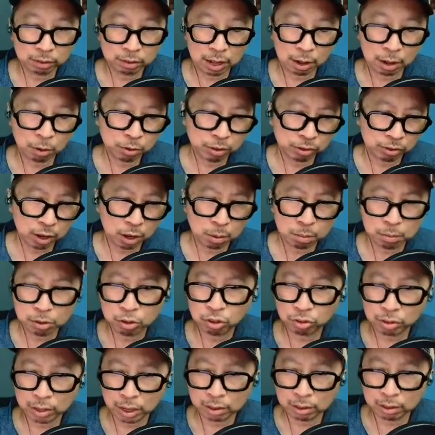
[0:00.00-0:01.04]
I want to see how
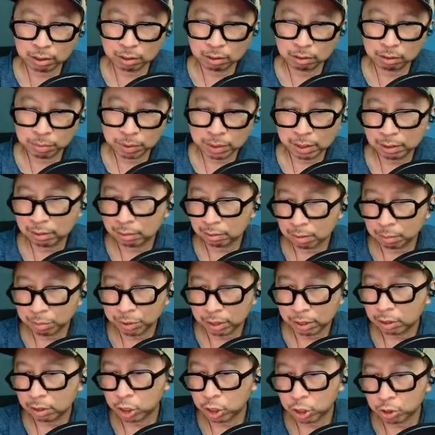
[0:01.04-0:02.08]
much that is, but that's
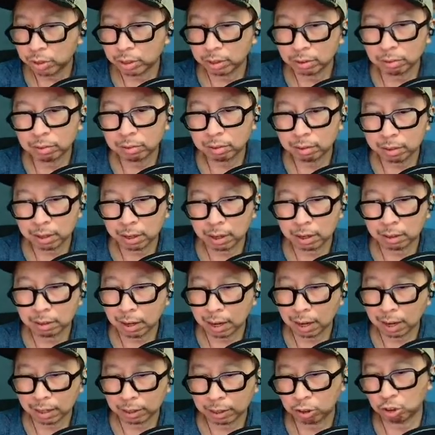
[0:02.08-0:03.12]
something curious that
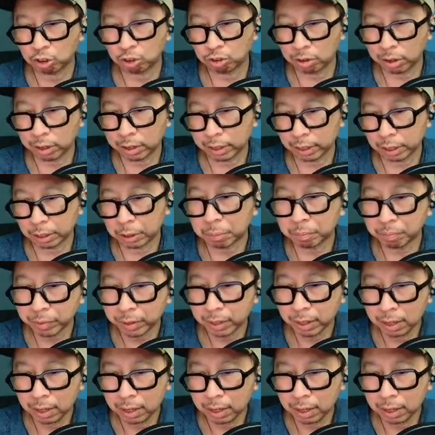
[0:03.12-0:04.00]
I'd like to try out.